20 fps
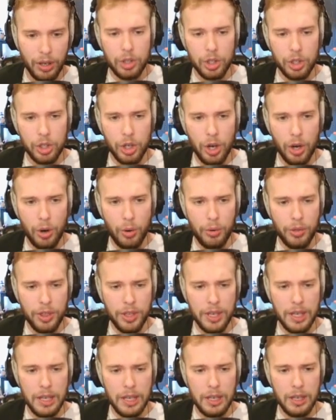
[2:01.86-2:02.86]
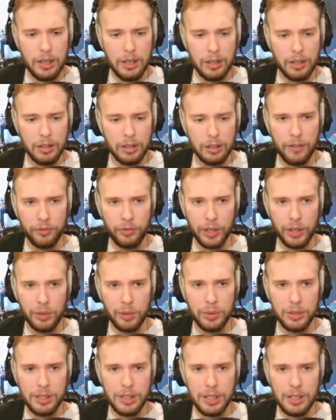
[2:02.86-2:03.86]
show the
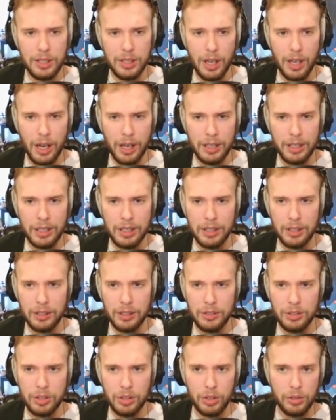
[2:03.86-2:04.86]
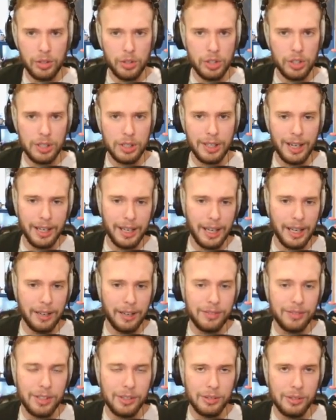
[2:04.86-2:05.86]
frequencies on here. So you just kind of
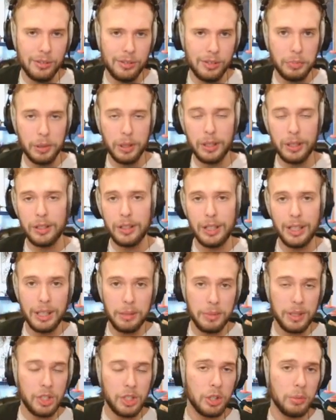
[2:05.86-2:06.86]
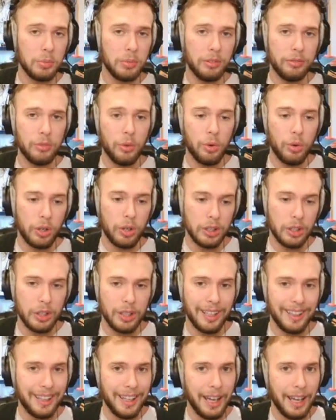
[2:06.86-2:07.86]
have to put an imager before and
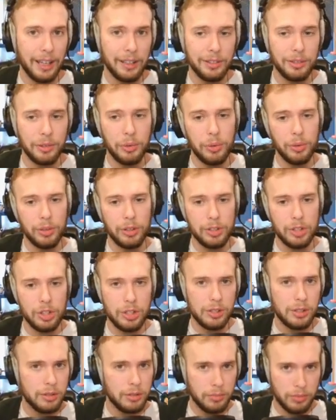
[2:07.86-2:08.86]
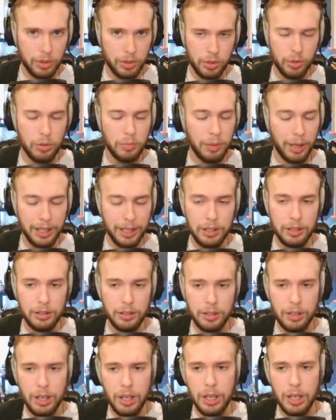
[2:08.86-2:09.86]
look at that, or just do it by
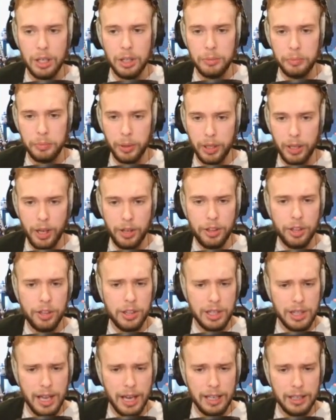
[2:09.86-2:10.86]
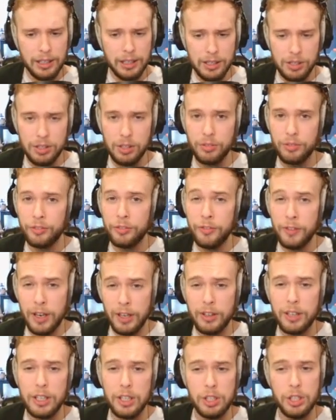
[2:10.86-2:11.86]
ear. But other than that, this is a
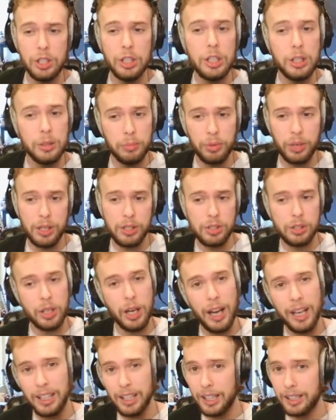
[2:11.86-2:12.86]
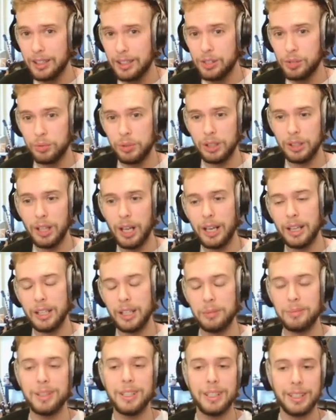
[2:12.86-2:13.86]
very good compressor. I like this one a lot,
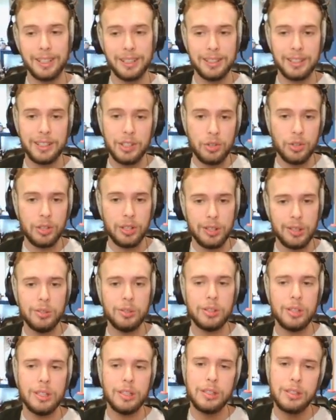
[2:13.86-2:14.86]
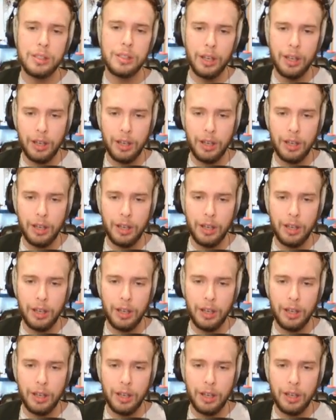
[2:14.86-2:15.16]
and I'm going to continue to use this.